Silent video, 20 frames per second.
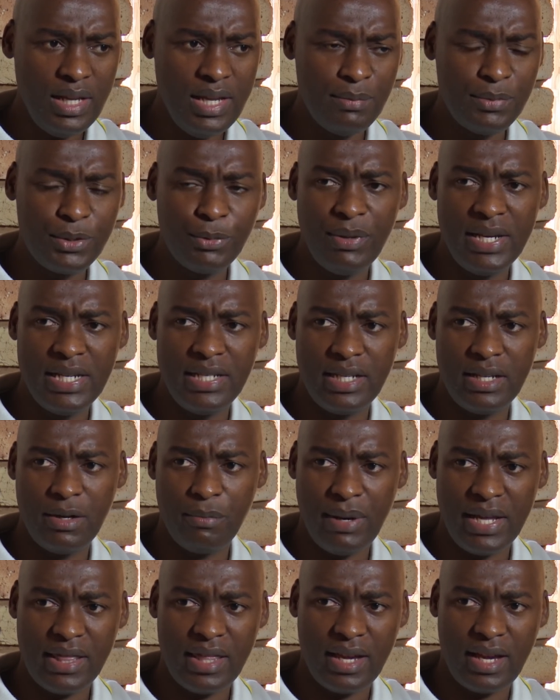spending
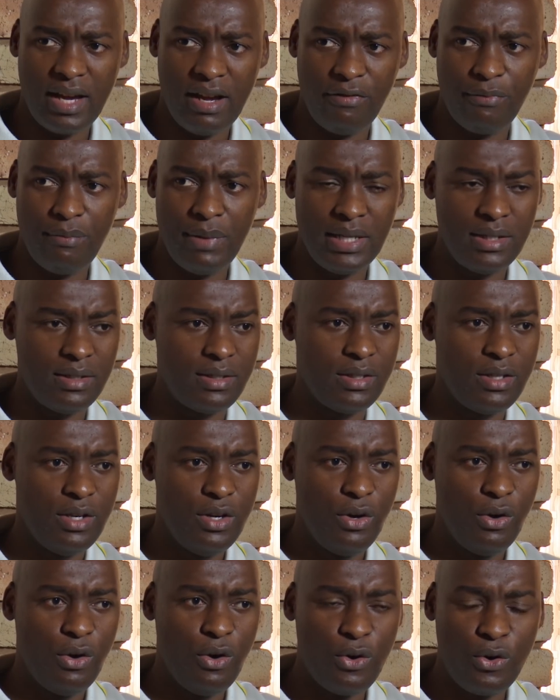by the government
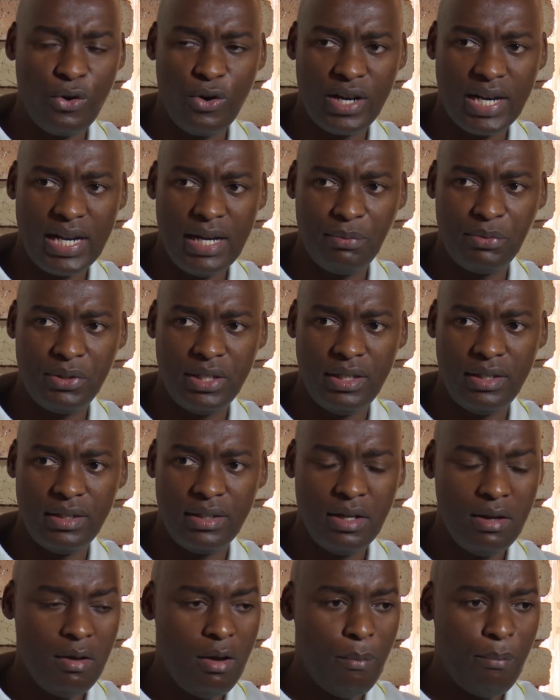or
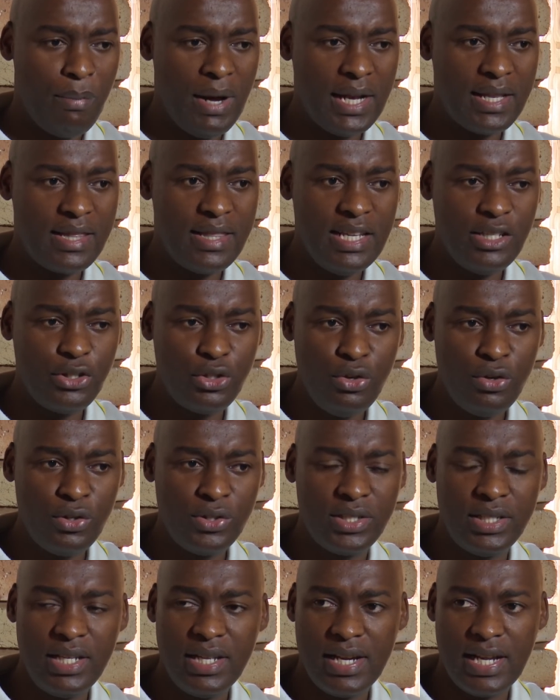corruption, but there's no
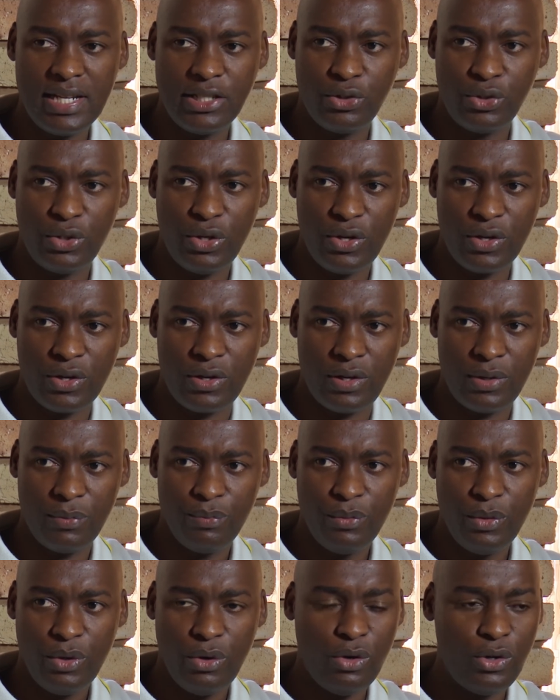serious talk
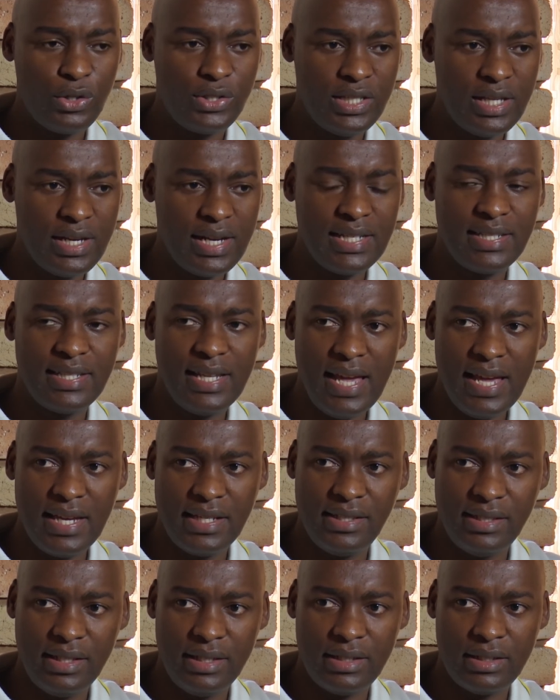or serious
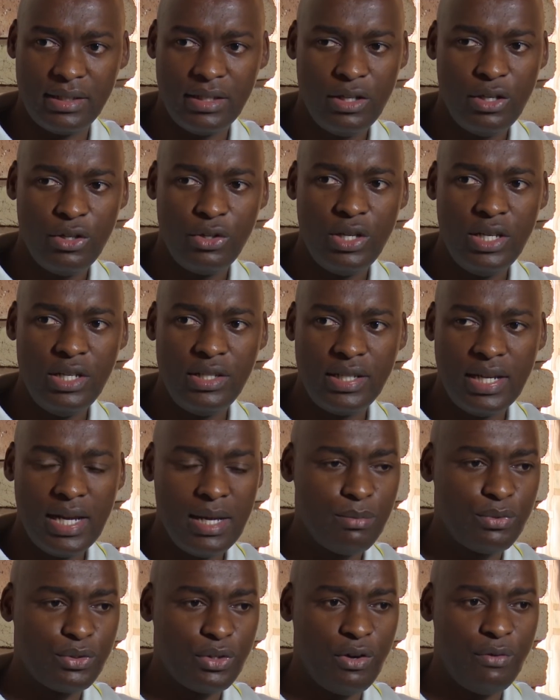action in
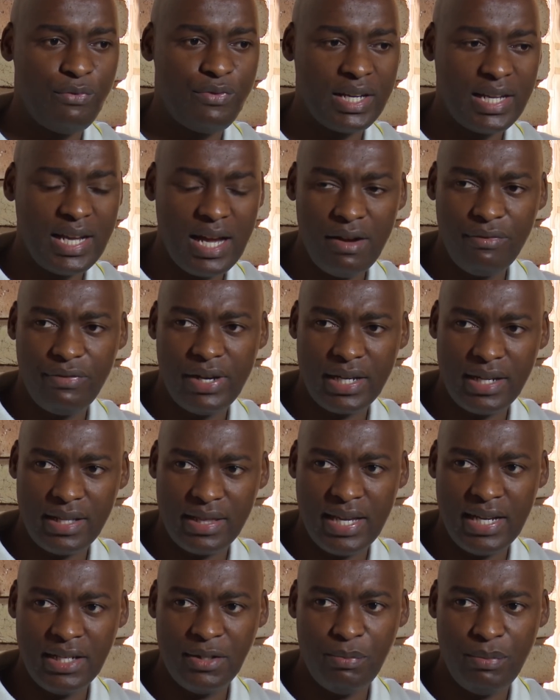terms of recovering
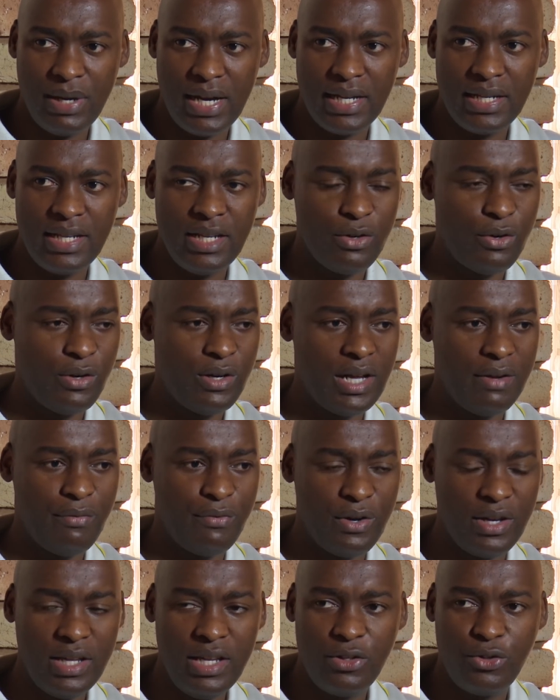that money in order
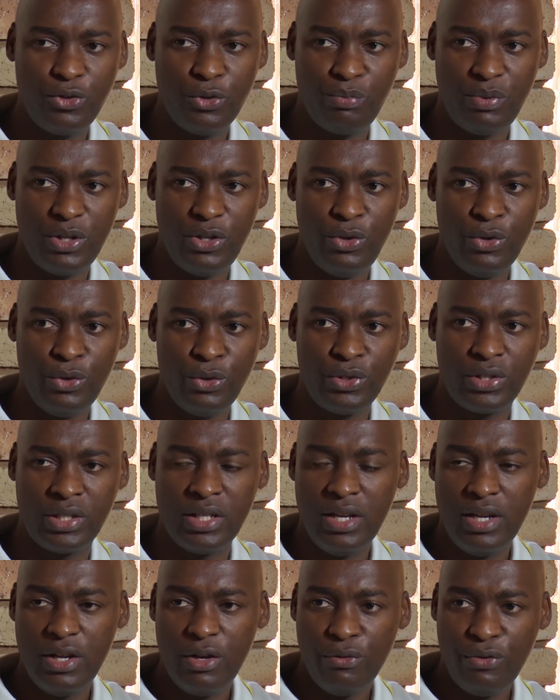for it to be used,
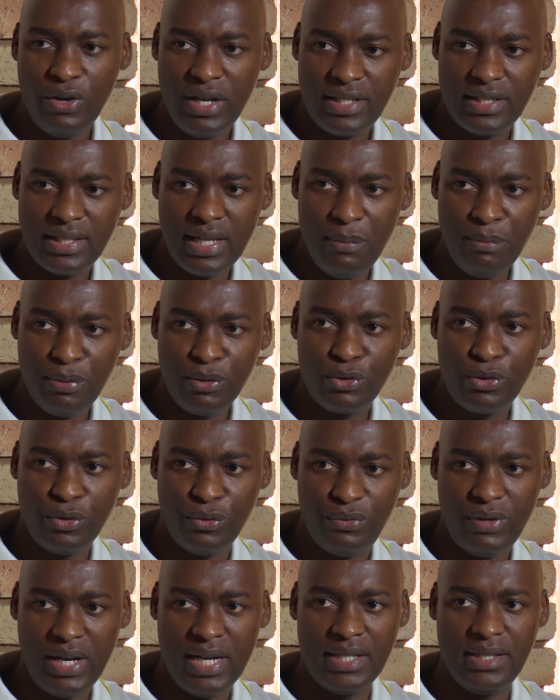for example, to
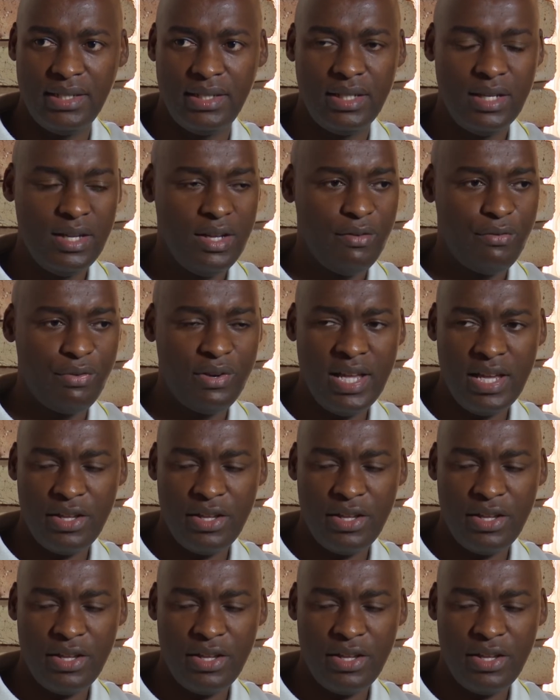fund free